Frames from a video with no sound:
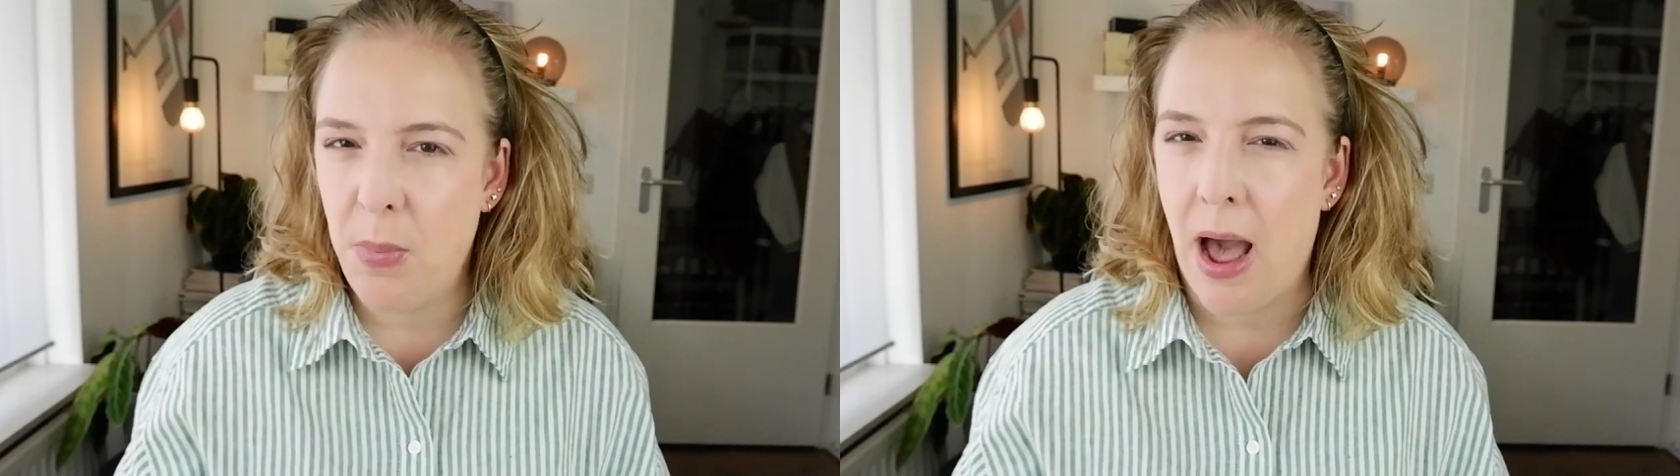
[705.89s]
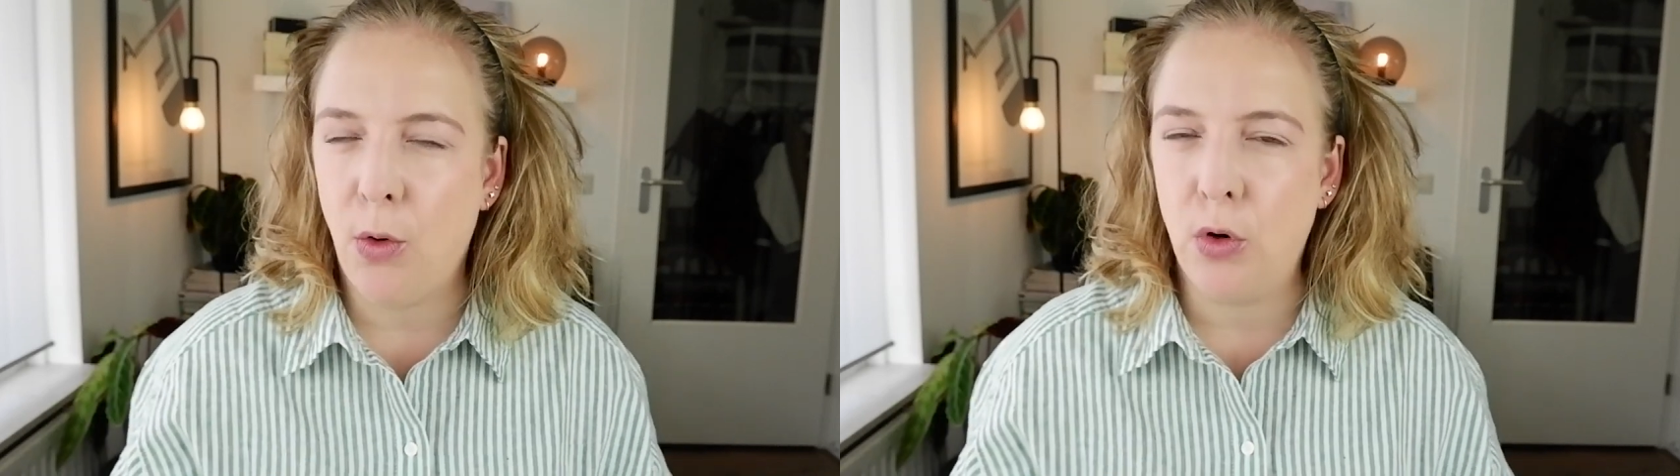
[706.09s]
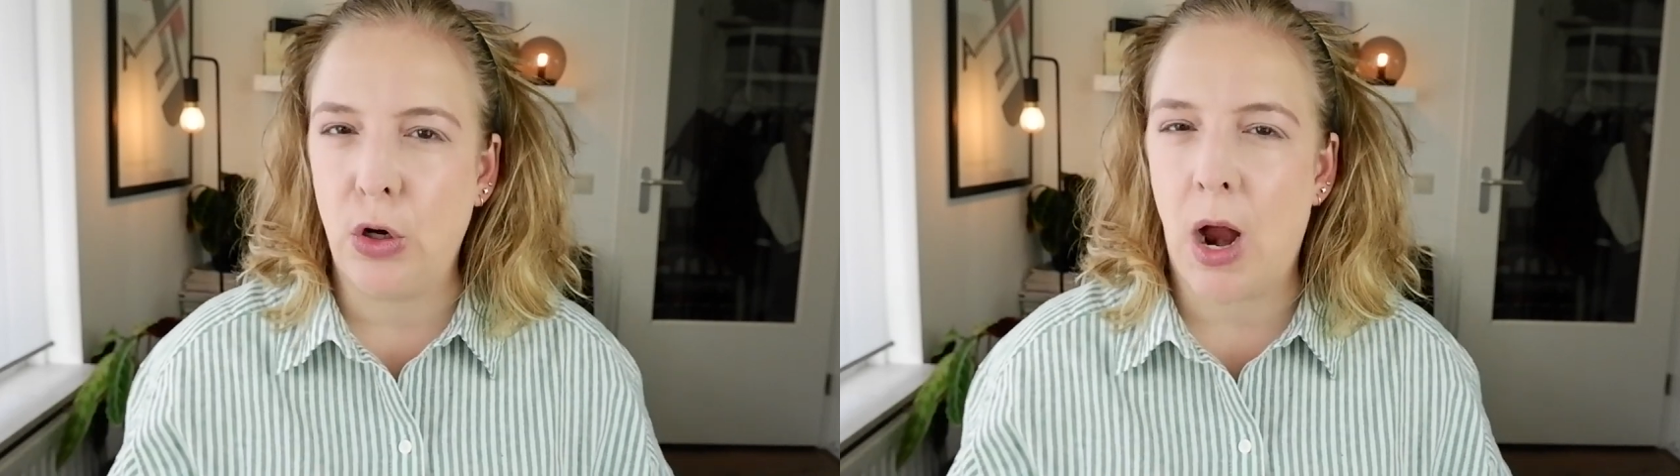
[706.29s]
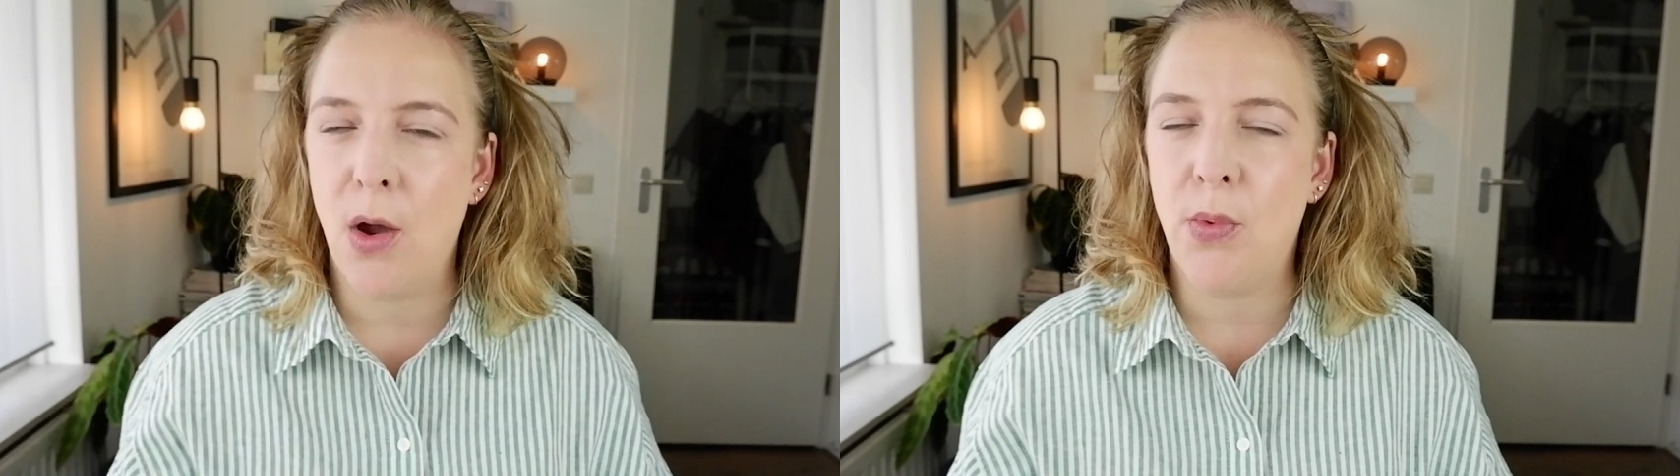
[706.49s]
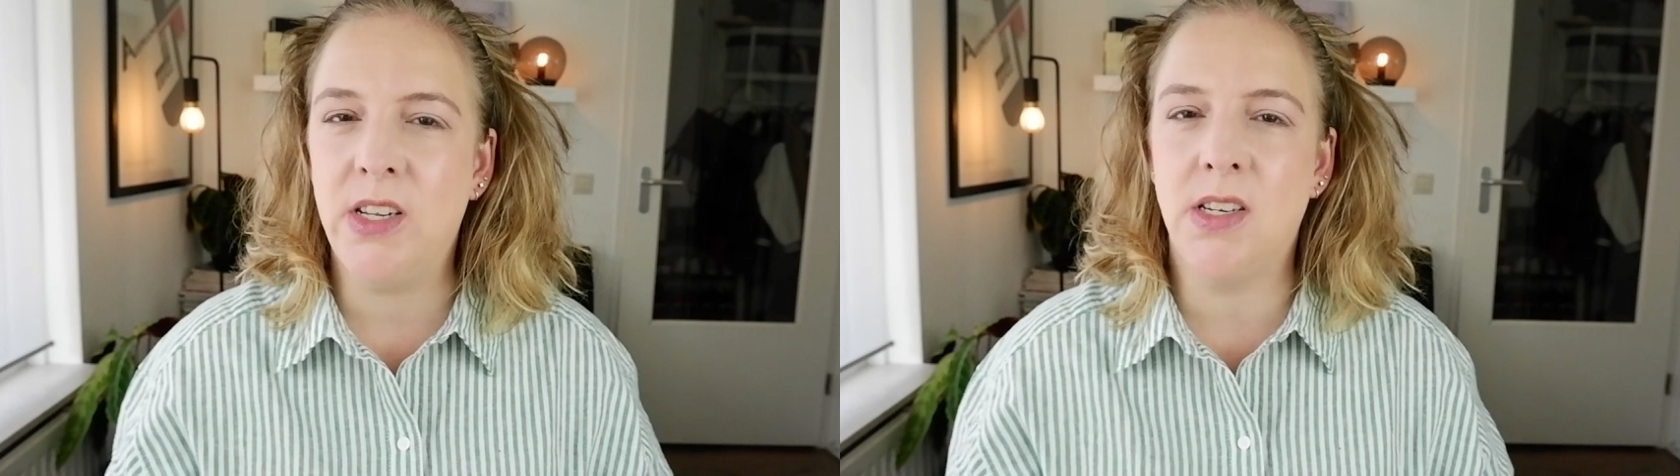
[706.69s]
powder,
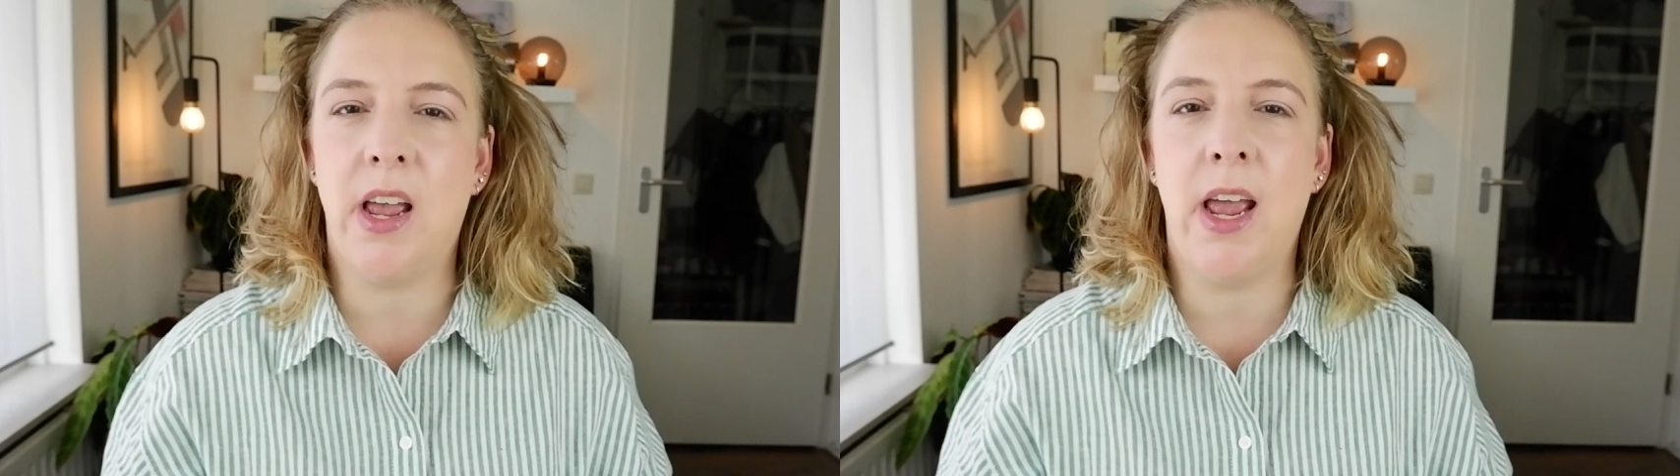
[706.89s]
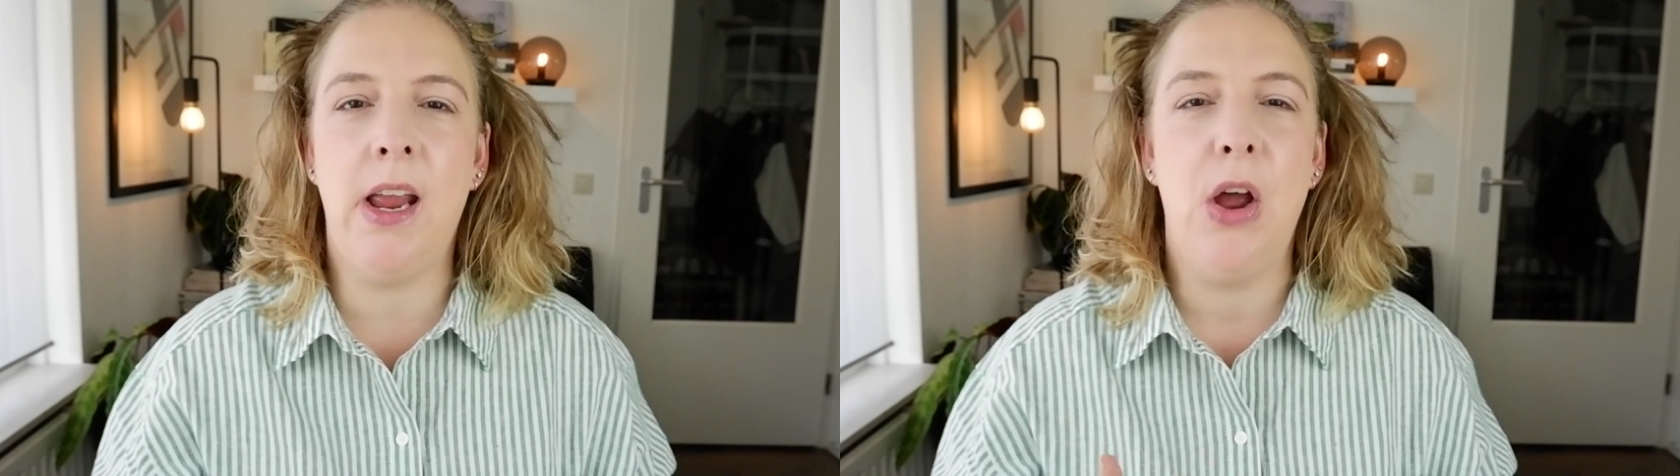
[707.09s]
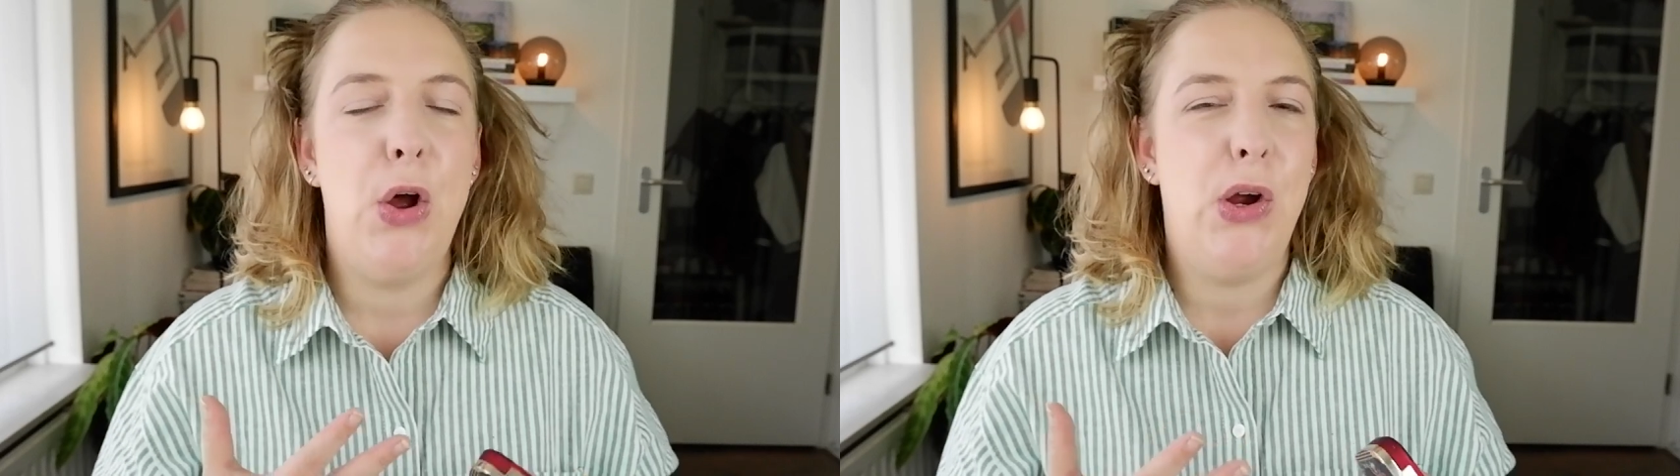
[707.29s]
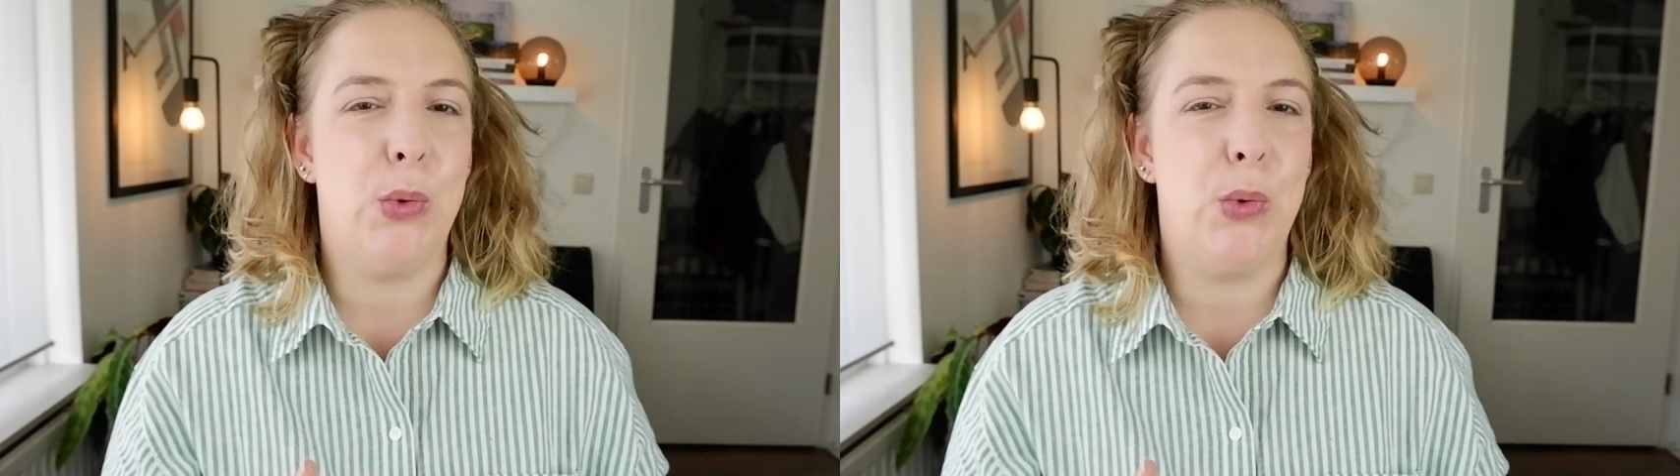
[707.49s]
I would say,